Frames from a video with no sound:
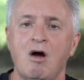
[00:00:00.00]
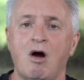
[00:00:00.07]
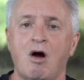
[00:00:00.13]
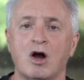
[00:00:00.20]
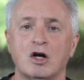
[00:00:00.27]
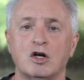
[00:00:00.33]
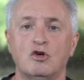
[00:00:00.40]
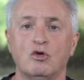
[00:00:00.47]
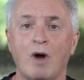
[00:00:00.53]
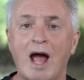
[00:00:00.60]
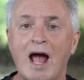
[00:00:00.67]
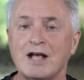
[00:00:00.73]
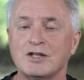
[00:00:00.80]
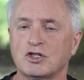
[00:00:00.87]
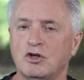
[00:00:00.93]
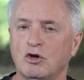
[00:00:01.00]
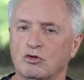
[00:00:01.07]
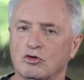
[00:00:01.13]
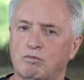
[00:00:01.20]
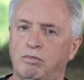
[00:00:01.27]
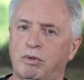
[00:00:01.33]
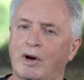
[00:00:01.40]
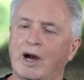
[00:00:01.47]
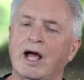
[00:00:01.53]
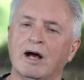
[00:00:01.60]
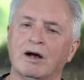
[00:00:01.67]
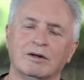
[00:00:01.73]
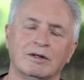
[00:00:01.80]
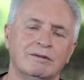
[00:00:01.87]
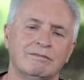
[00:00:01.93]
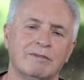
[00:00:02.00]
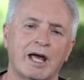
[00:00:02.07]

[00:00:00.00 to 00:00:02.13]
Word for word: our grass goes brown.